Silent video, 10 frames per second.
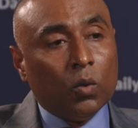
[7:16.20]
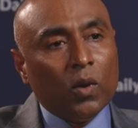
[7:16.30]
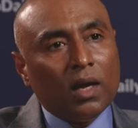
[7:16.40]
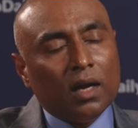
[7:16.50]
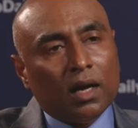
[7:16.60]

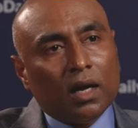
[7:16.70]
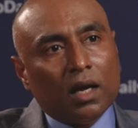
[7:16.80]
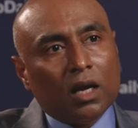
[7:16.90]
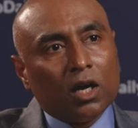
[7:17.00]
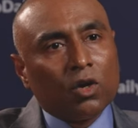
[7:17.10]
Well,
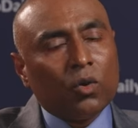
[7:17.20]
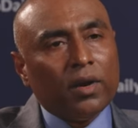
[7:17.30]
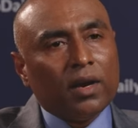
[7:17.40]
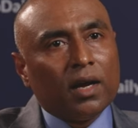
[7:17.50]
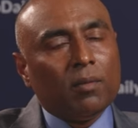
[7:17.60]

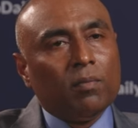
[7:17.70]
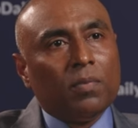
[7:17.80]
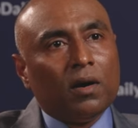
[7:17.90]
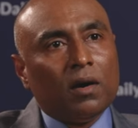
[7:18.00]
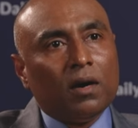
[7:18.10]
growing up,
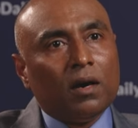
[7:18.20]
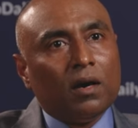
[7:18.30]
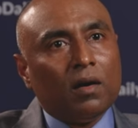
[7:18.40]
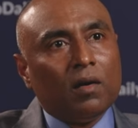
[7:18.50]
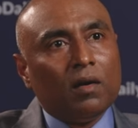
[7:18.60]

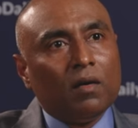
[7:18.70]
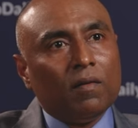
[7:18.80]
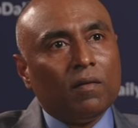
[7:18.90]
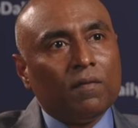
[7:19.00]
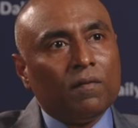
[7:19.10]

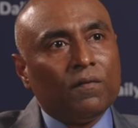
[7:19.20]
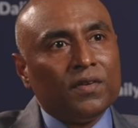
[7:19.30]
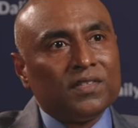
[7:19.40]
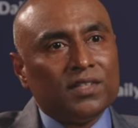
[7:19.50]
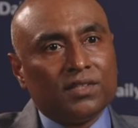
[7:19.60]

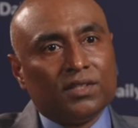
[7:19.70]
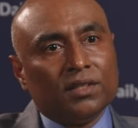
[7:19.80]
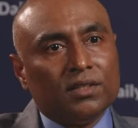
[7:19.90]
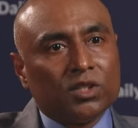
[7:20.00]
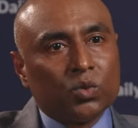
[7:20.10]

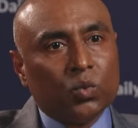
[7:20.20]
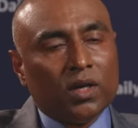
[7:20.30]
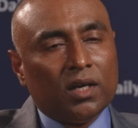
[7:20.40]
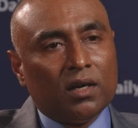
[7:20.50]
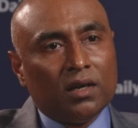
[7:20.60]
physicians
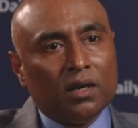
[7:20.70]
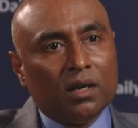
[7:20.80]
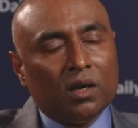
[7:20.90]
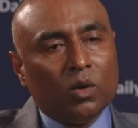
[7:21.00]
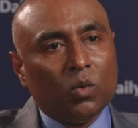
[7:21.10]

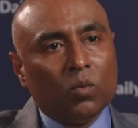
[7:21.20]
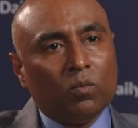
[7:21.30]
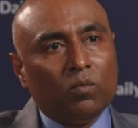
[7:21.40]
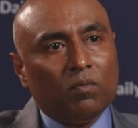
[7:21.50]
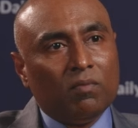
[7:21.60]
were
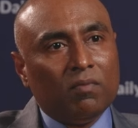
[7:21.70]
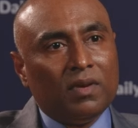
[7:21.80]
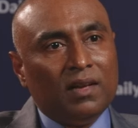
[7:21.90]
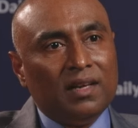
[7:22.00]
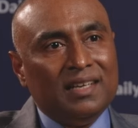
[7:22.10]

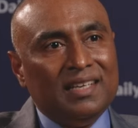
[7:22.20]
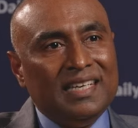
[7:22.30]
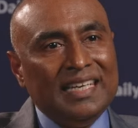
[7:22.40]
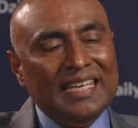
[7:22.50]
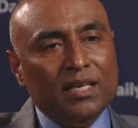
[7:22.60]

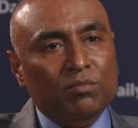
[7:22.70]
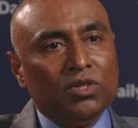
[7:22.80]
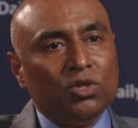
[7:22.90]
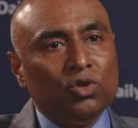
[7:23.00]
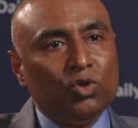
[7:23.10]

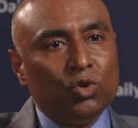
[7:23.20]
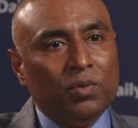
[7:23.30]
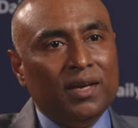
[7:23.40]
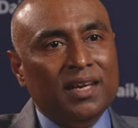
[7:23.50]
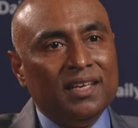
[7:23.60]
deemed to
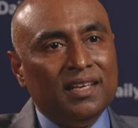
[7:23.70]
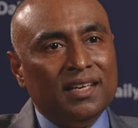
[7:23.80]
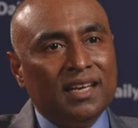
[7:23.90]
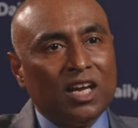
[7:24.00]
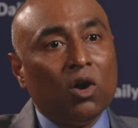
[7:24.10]
be
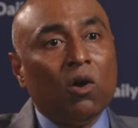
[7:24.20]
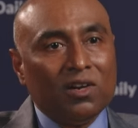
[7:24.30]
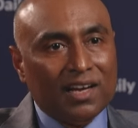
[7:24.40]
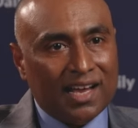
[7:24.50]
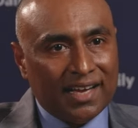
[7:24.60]

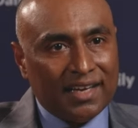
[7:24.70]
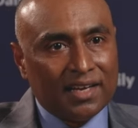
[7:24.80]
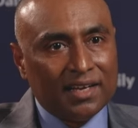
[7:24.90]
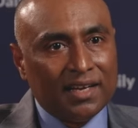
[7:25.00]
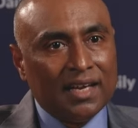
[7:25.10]

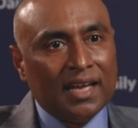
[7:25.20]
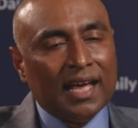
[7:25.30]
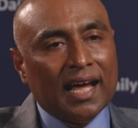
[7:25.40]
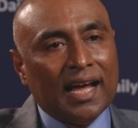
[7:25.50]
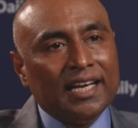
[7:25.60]
godlike,
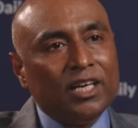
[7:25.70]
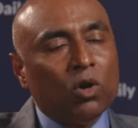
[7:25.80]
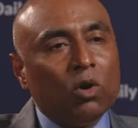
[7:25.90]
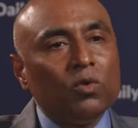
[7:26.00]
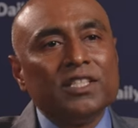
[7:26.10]
and it
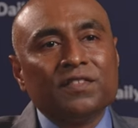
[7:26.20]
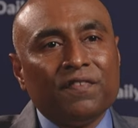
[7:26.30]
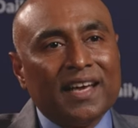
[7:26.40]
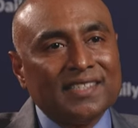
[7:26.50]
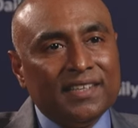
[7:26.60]
always
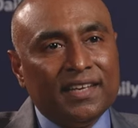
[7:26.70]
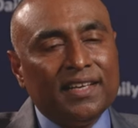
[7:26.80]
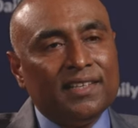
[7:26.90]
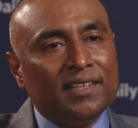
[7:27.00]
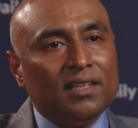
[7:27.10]

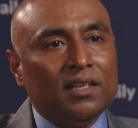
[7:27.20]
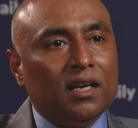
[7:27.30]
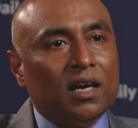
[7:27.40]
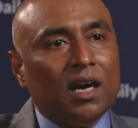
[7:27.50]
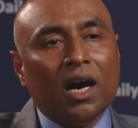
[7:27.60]
fascinated
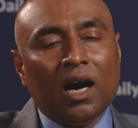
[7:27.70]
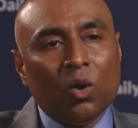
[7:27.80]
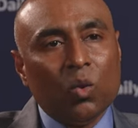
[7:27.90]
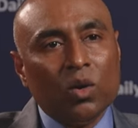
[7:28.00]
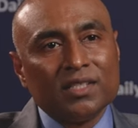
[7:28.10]

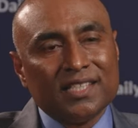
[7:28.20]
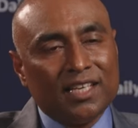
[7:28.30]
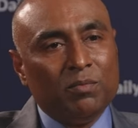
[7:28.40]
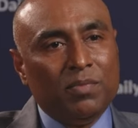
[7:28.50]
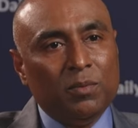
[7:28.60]
how
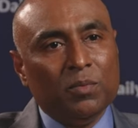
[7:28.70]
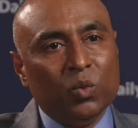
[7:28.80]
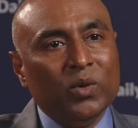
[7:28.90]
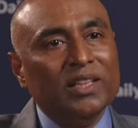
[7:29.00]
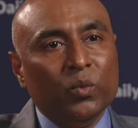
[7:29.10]
sick people,
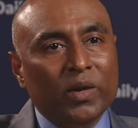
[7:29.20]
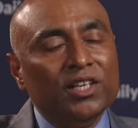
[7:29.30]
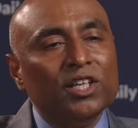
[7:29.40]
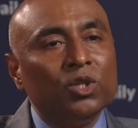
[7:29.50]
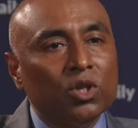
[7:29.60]
when they
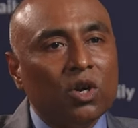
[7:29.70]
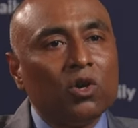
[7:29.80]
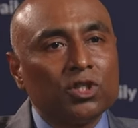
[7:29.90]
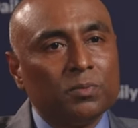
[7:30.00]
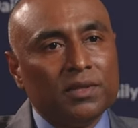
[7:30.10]
went into the
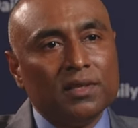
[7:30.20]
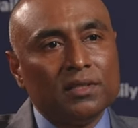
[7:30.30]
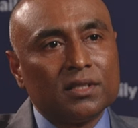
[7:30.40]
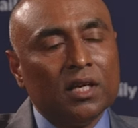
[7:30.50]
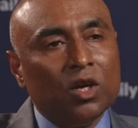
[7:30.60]

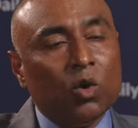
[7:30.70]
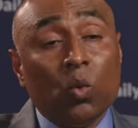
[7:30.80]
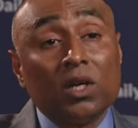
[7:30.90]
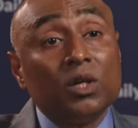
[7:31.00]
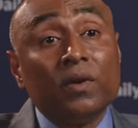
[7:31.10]
hospitals,
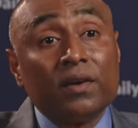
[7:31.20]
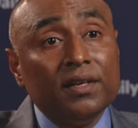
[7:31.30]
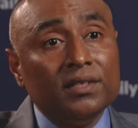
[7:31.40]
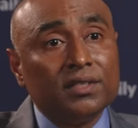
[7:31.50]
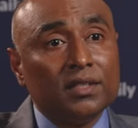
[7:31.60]
whatever
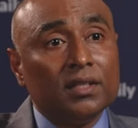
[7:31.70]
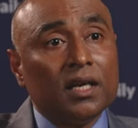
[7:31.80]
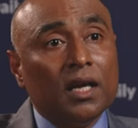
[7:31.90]
reason,